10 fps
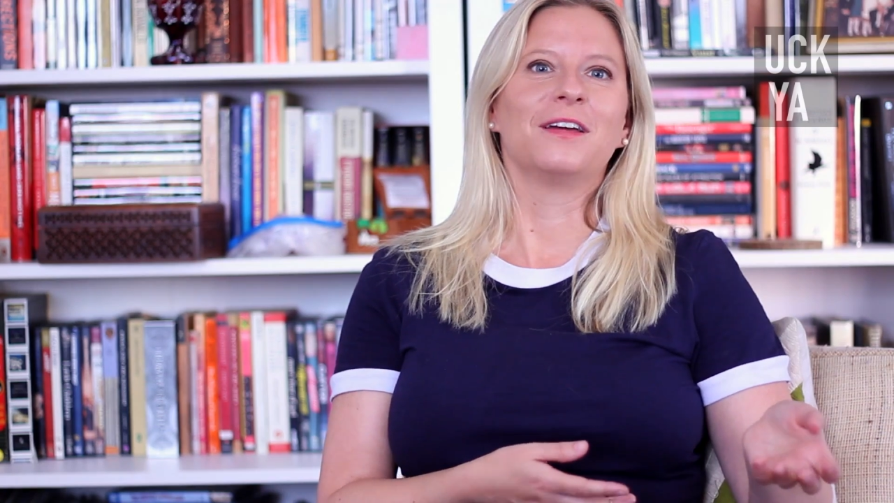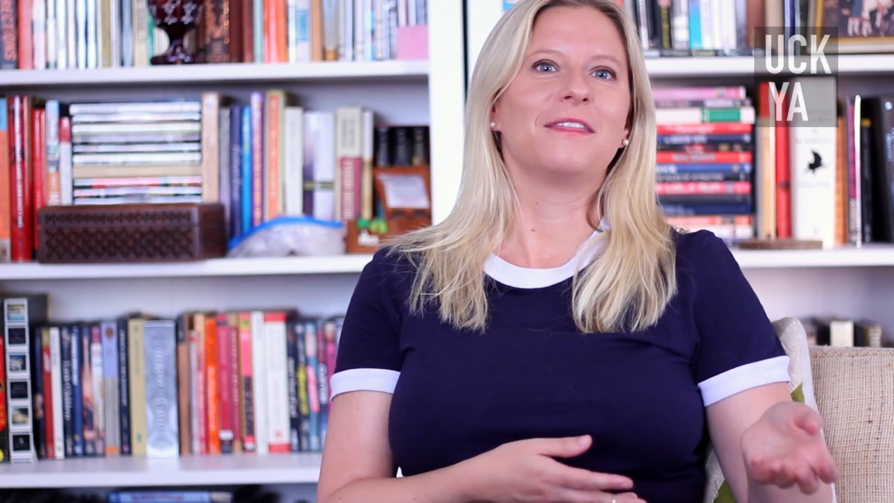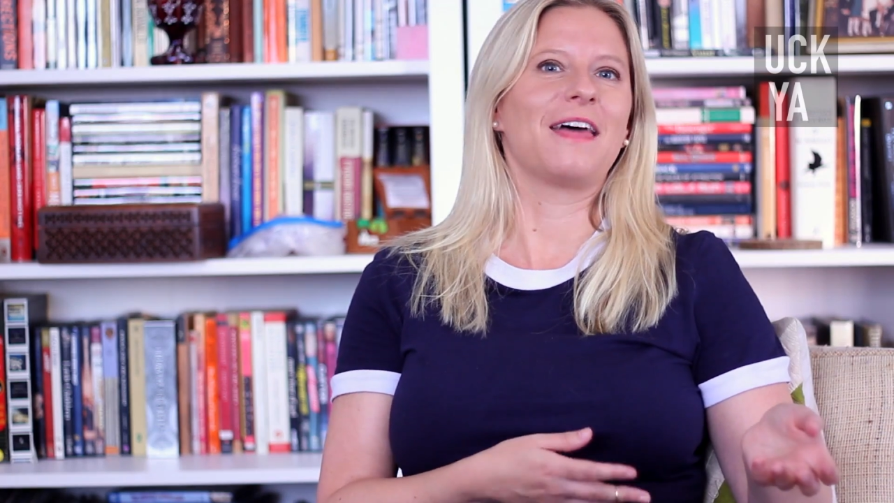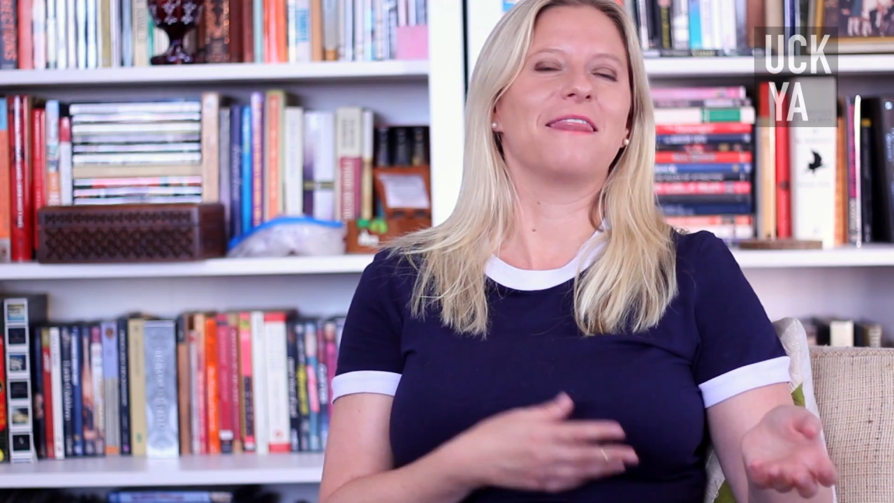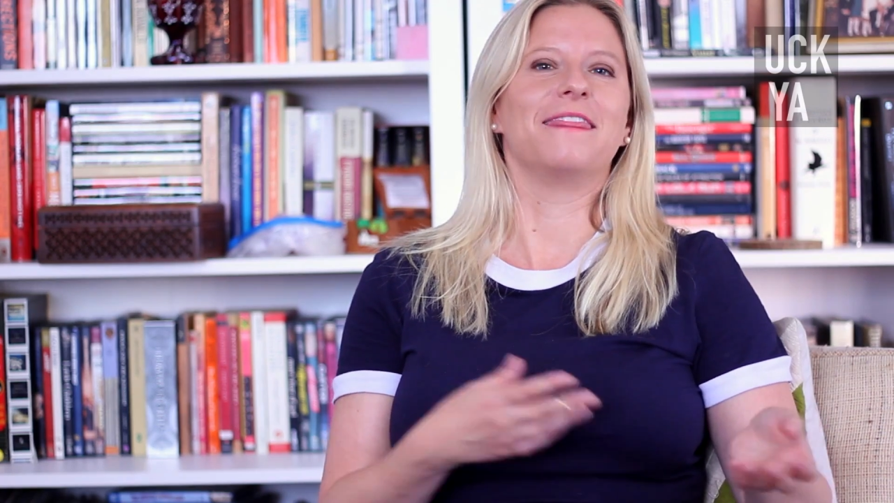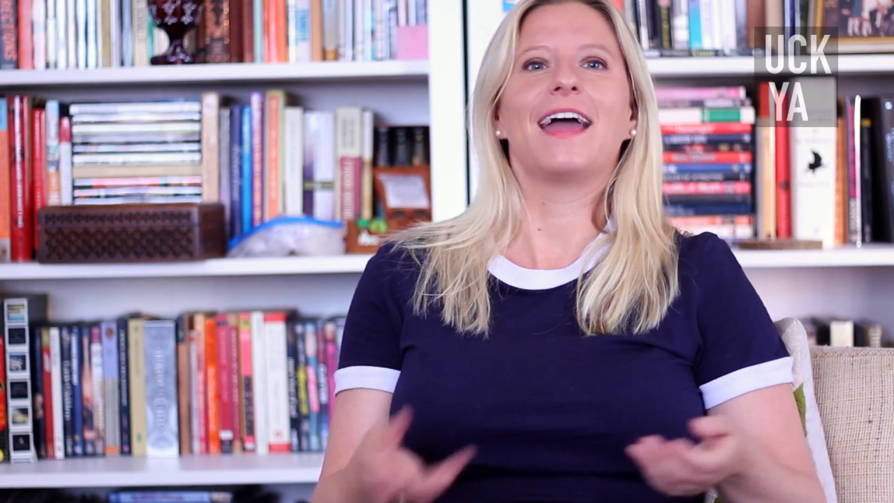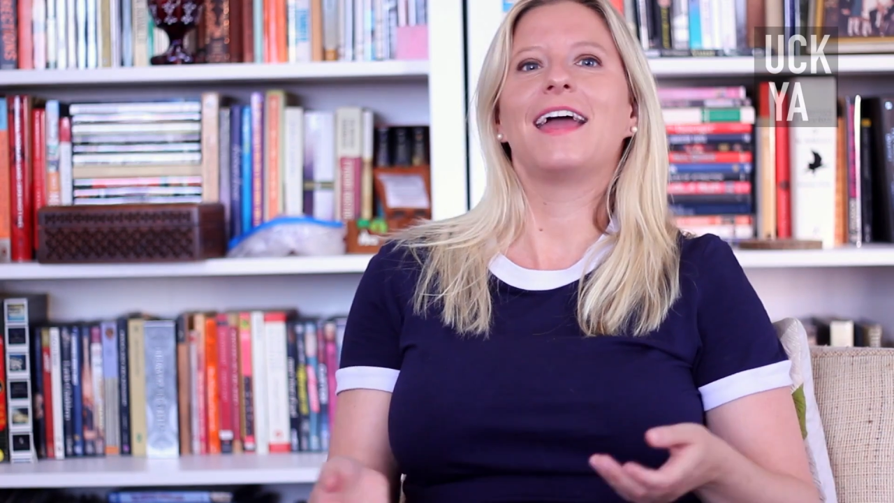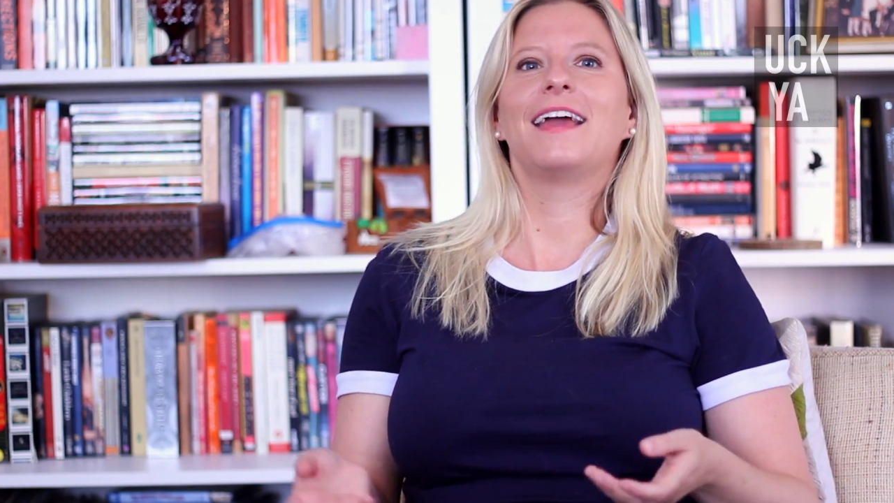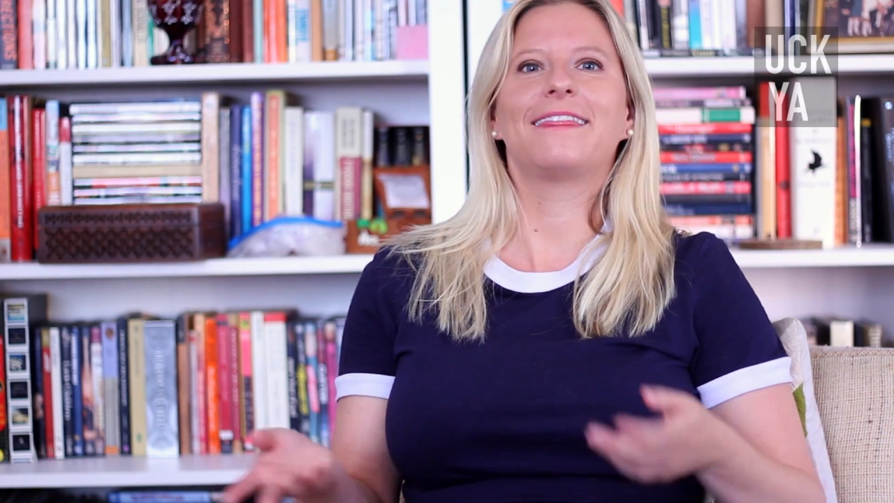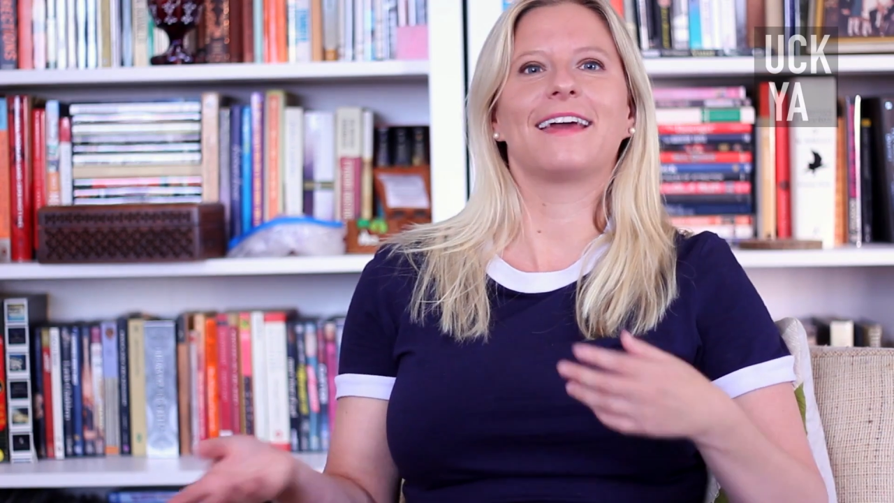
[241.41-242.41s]
that
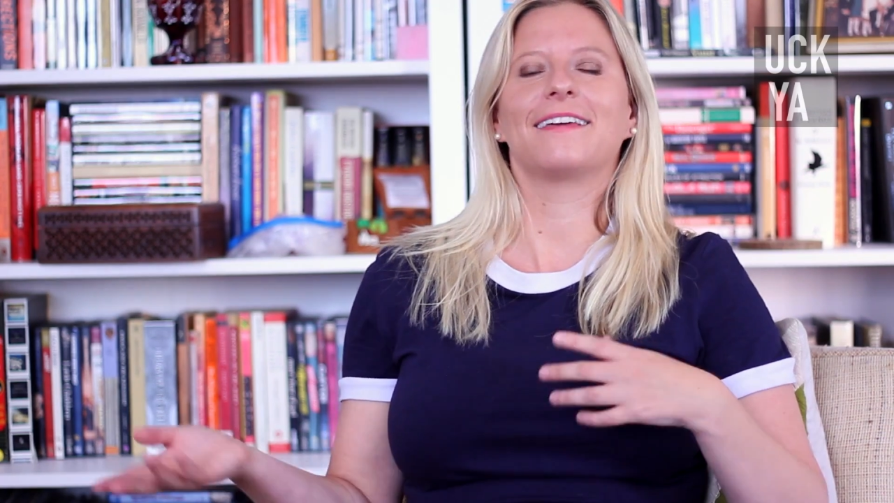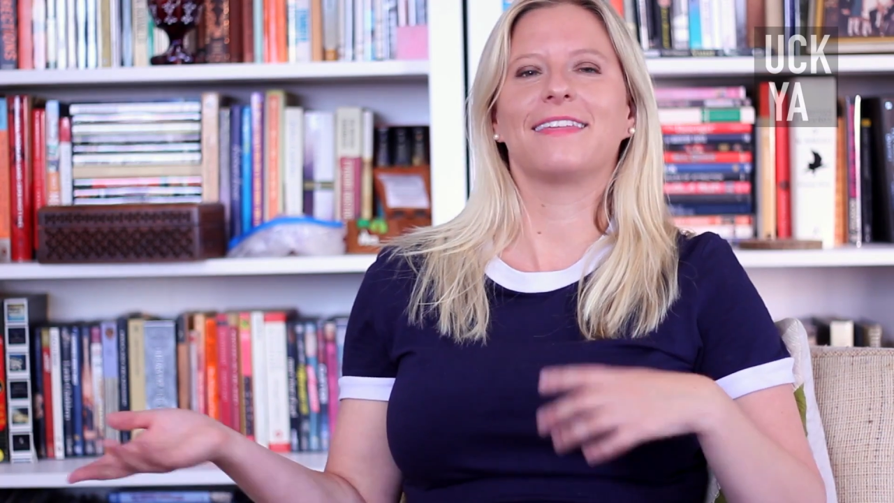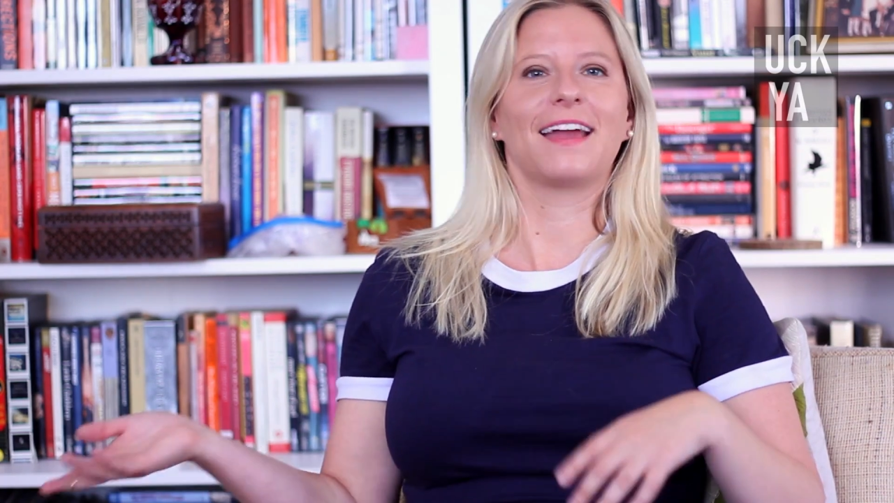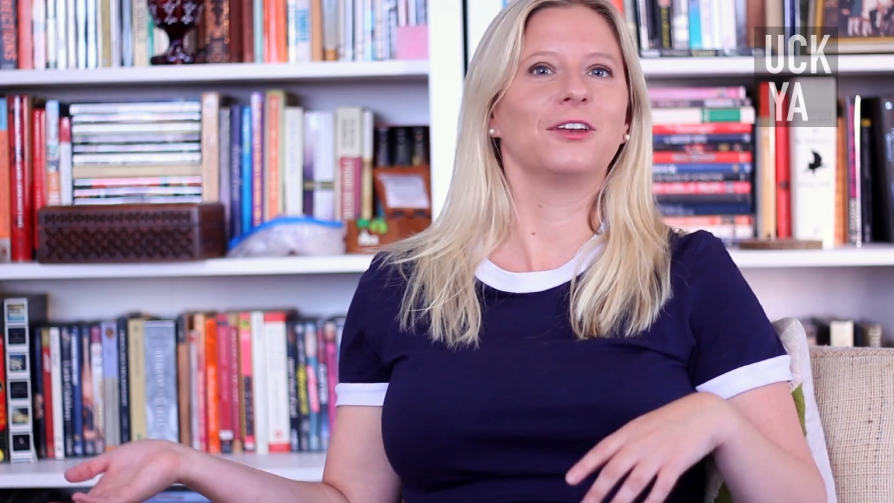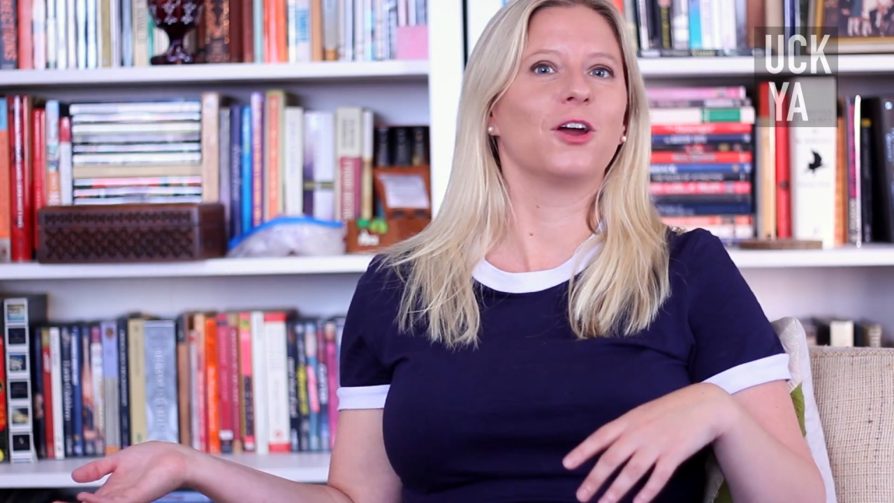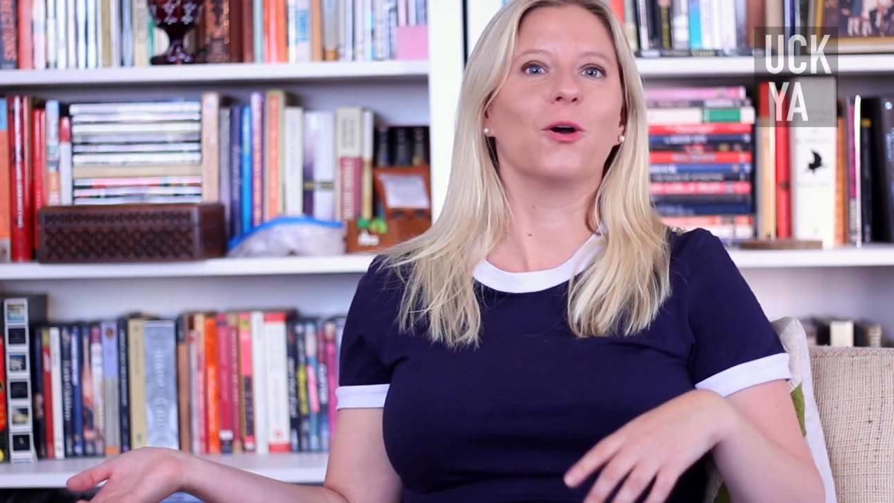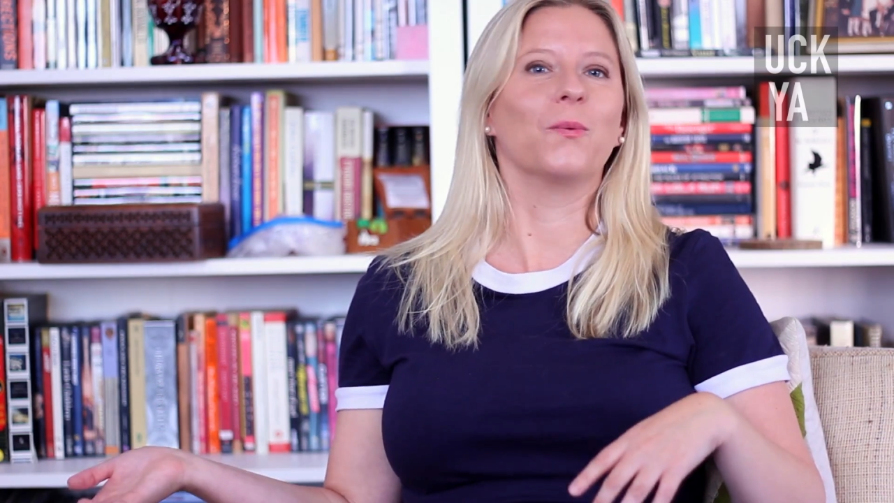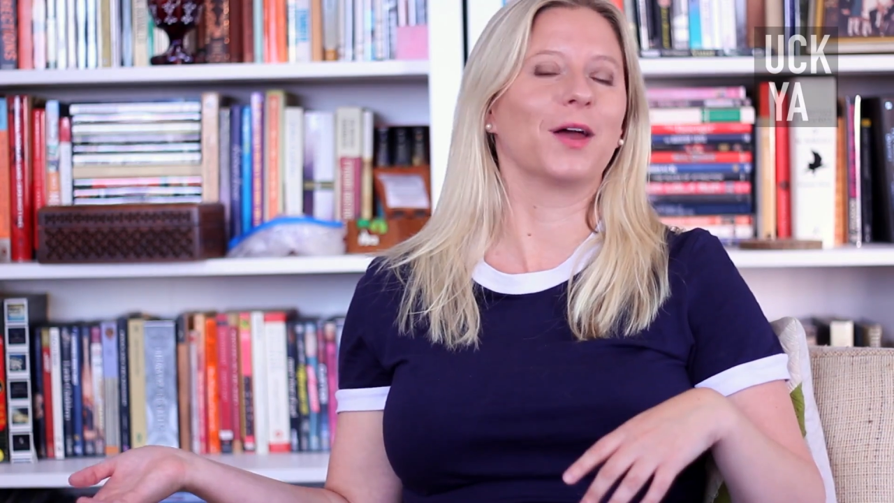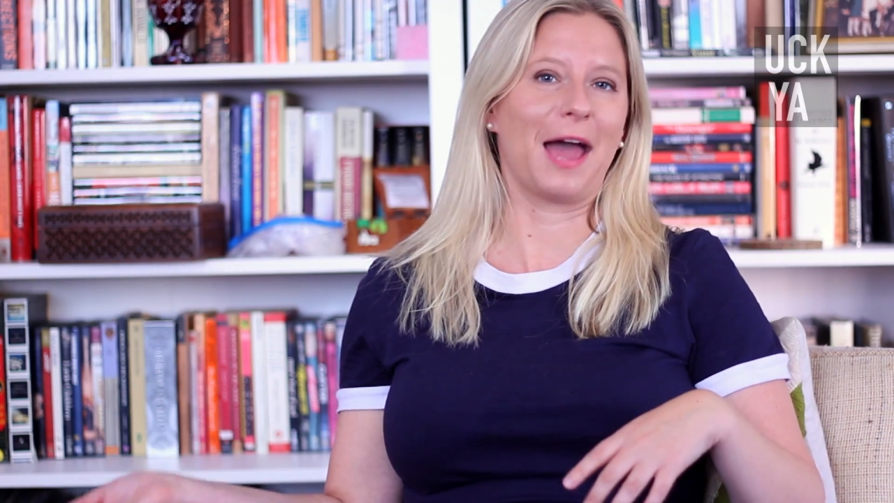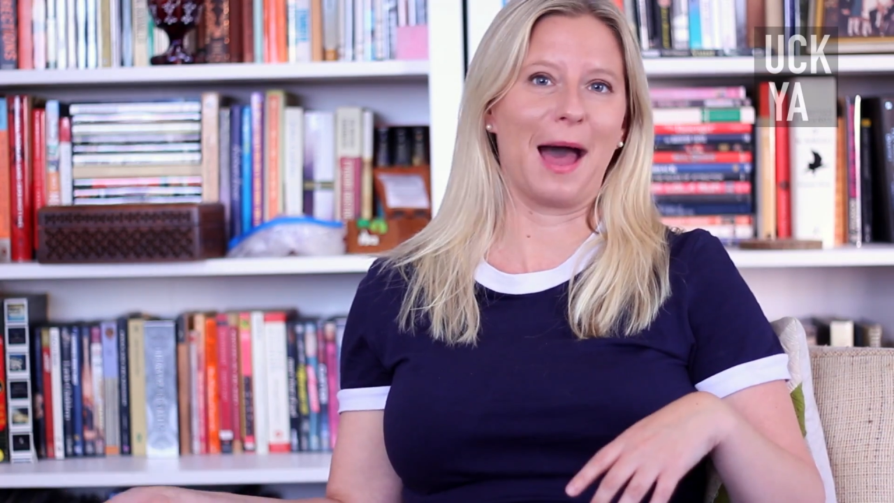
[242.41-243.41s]
they think they know
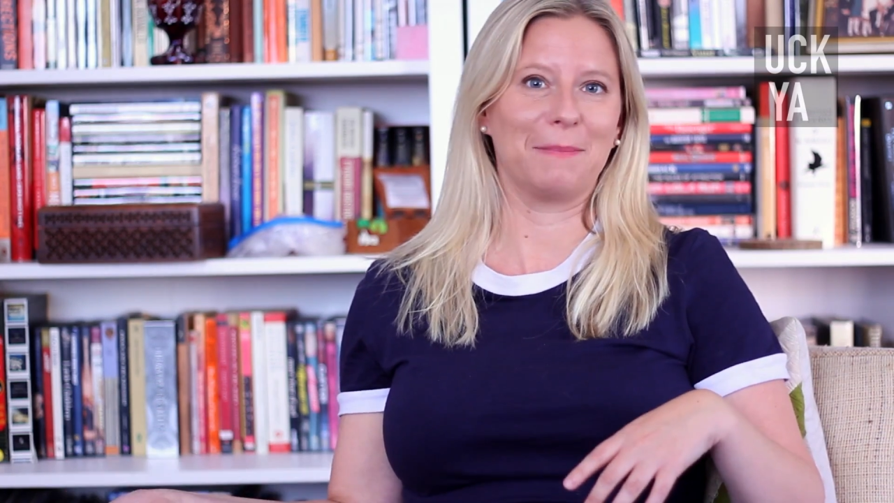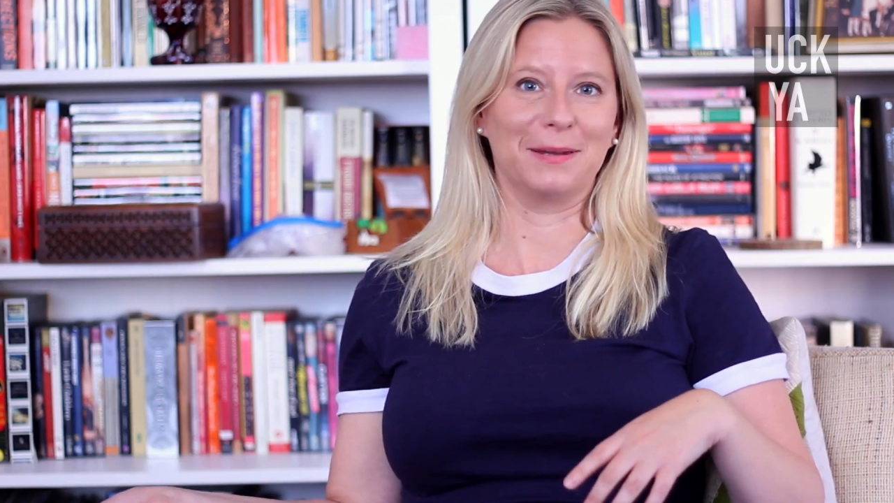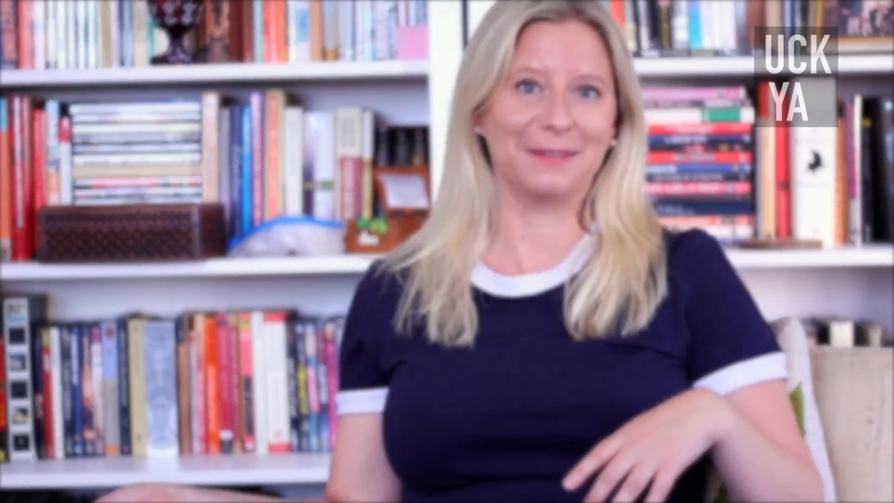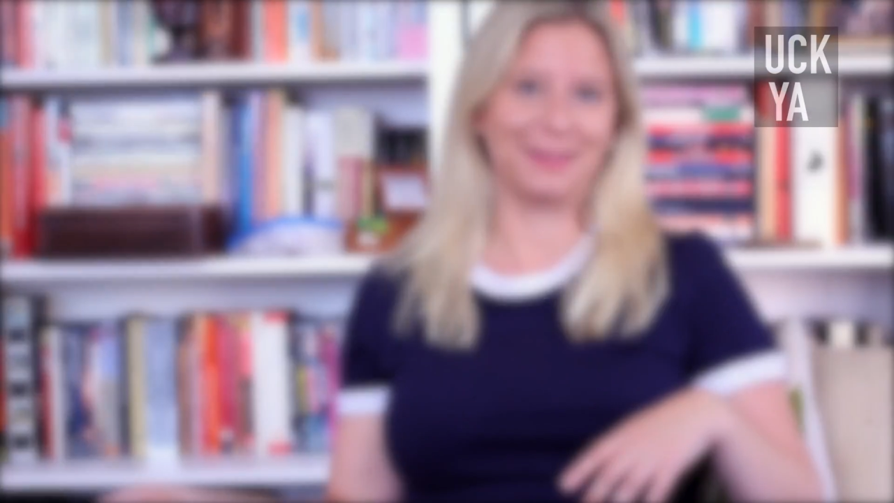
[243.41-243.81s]
what happened